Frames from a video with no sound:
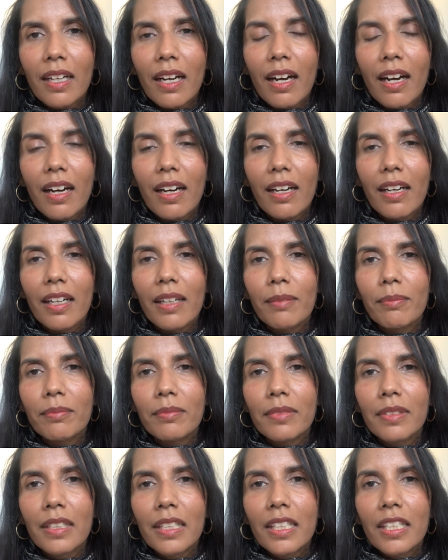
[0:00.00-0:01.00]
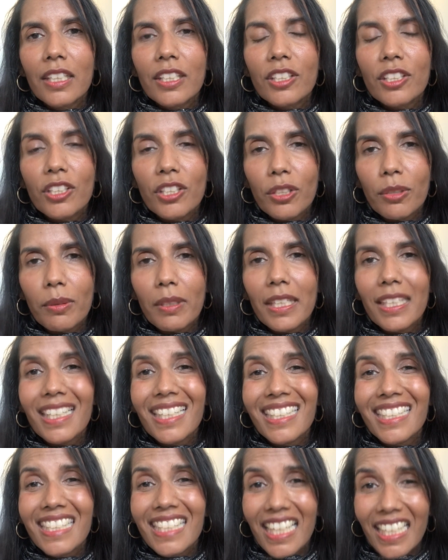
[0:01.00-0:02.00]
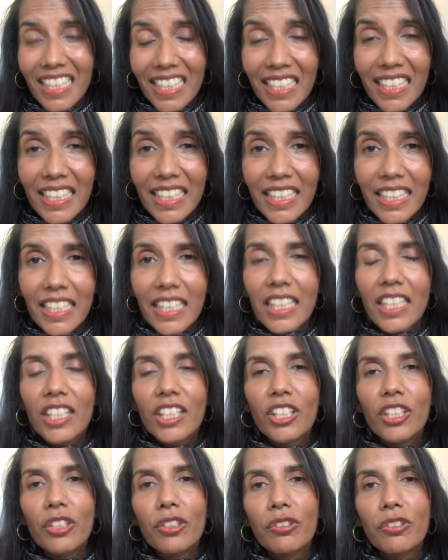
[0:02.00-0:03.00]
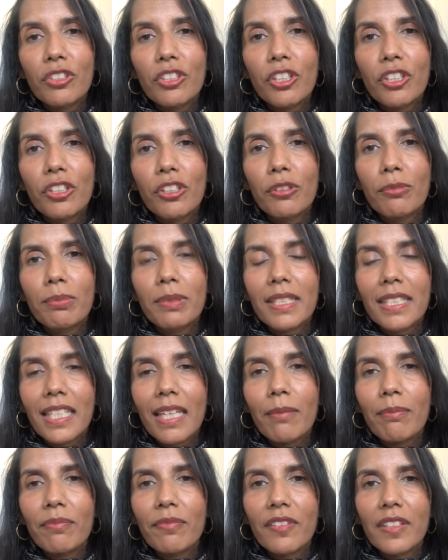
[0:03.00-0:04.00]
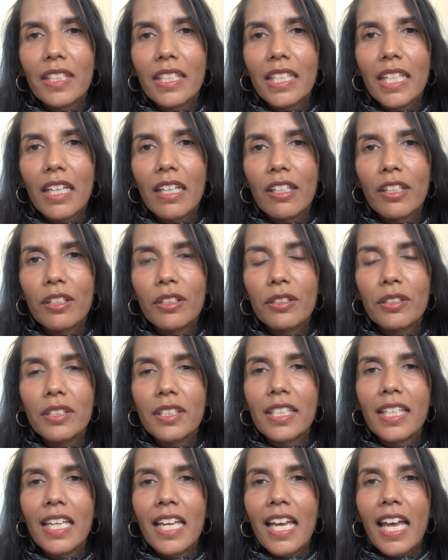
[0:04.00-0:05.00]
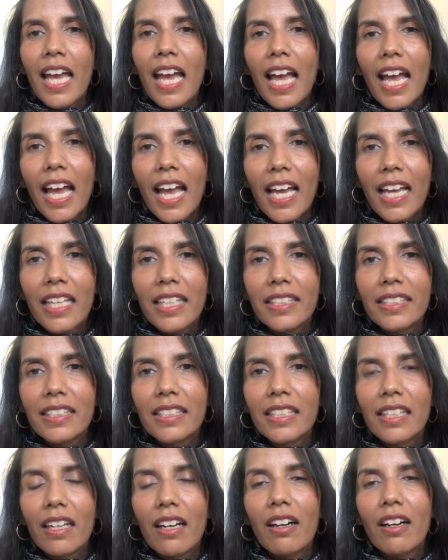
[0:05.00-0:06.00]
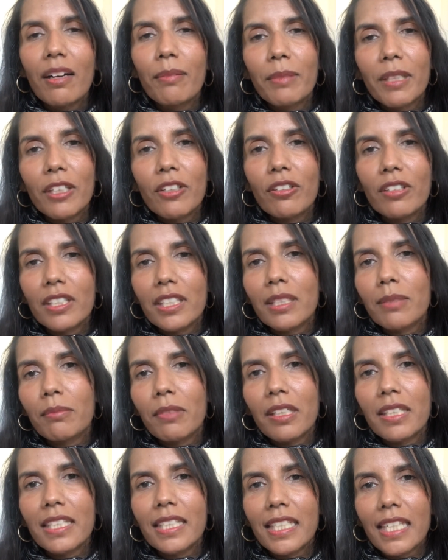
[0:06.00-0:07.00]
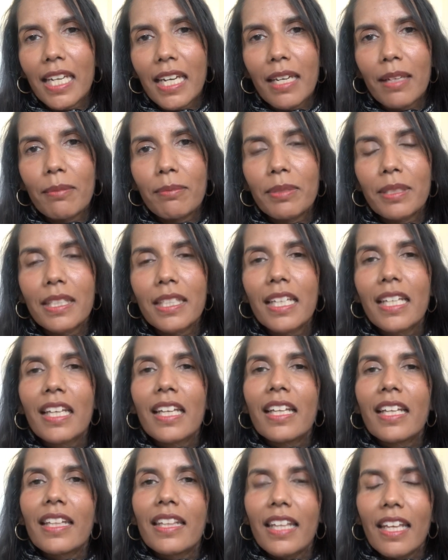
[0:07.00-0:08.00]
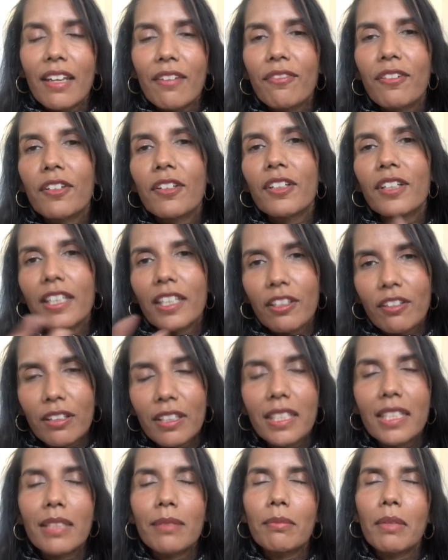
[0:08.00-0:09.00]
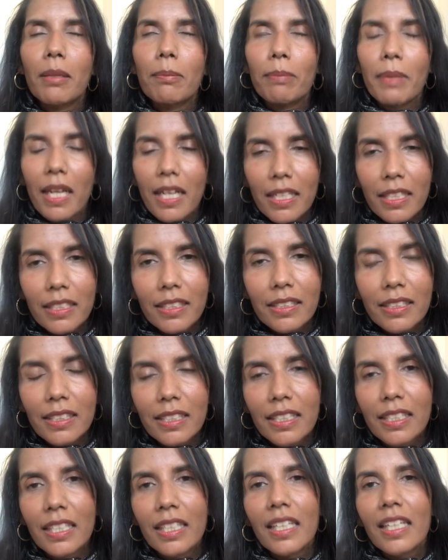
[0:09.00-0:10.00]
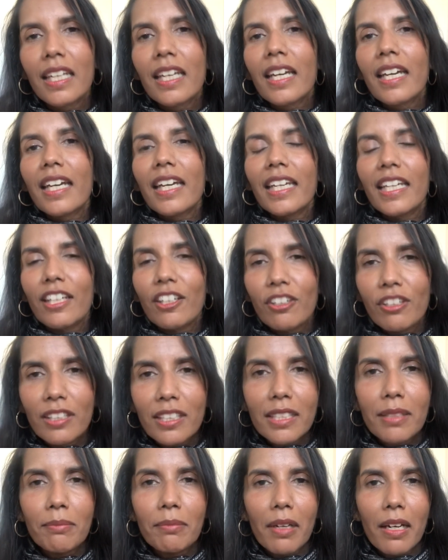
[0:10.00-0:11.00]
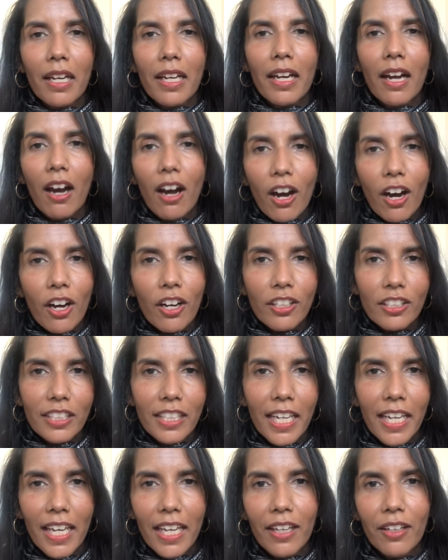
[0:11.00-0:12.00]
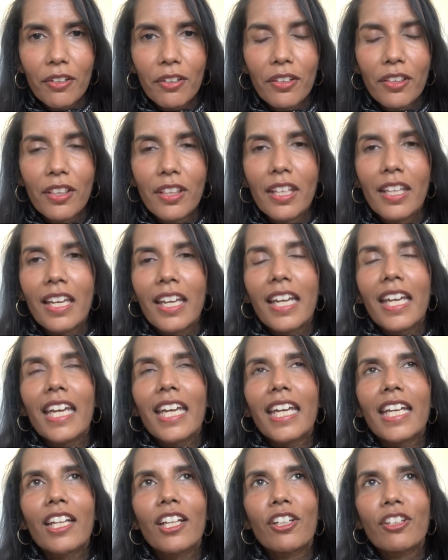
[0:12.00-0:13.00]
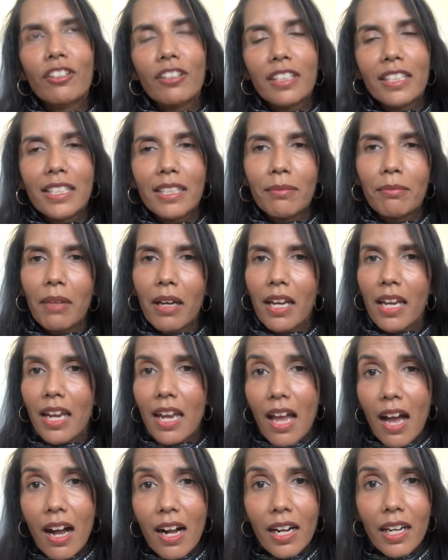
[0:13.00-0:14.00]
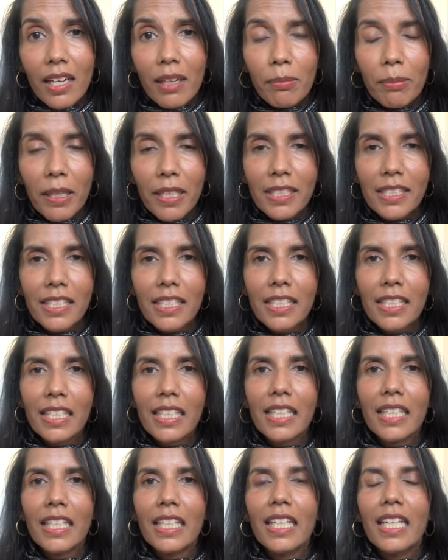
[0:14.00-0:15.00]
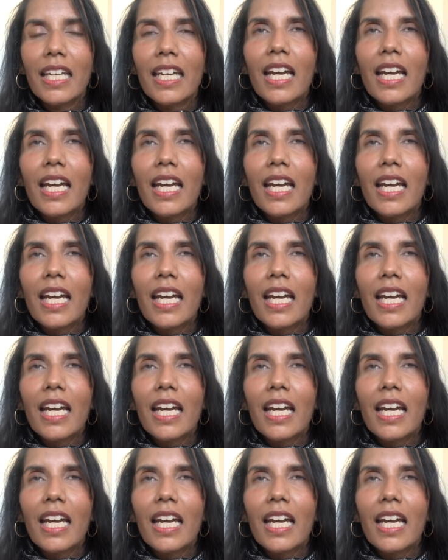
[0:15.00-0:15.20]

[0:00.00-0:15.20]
I'm doing daily YouTube step videos and I'm increasing my steps. Therefore, increasing my balance, increasing my heart health, increasing my lung capacity,